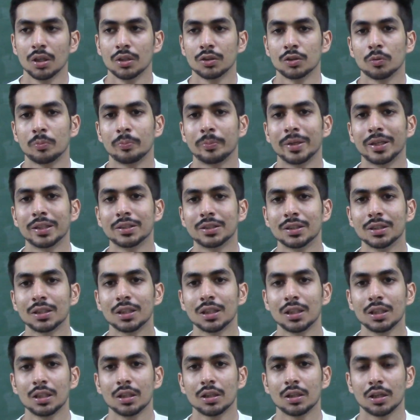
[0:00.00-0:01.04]
So
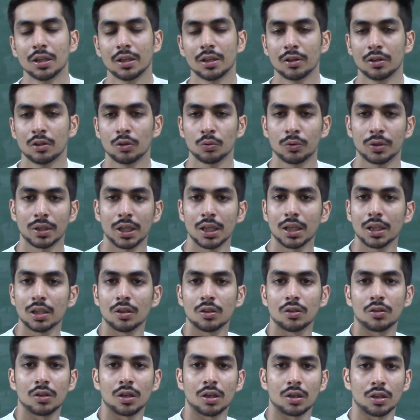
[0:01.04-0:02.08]
basically, to get
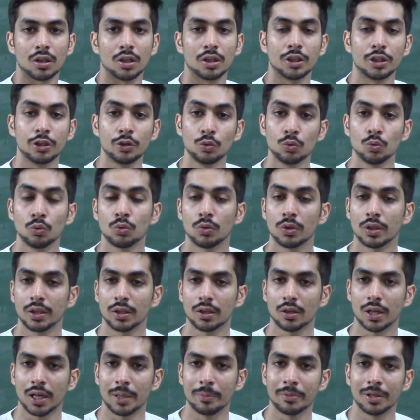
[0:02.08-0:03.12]
a drug, a new
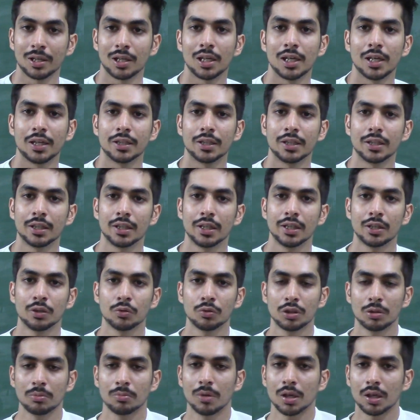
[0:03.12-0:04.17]
chemical entity
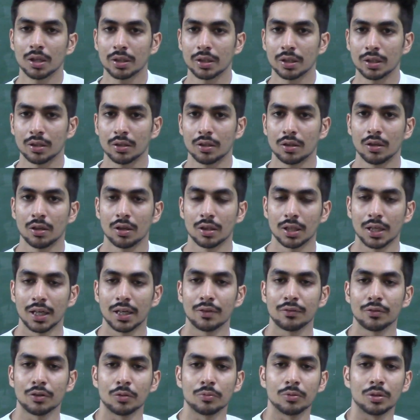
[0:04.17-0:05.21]
into the market,
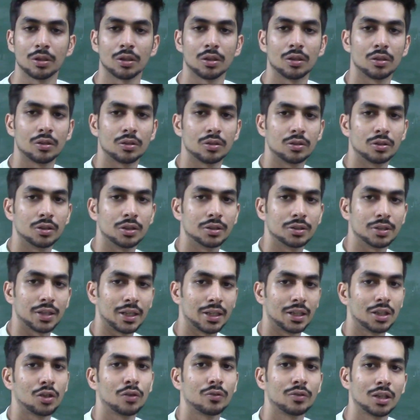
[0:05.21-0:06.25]
right from the
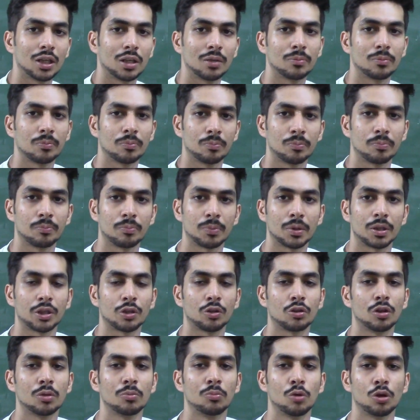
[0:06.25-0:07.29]
designing of that
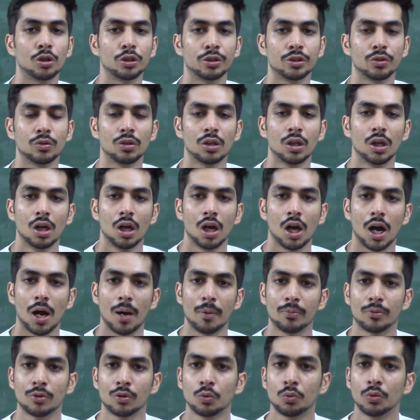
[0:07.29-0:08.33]
particular molecule
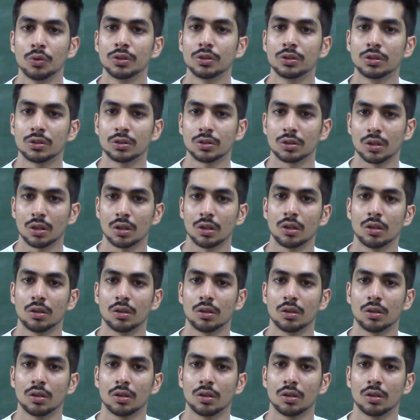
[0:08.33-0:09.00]
up to its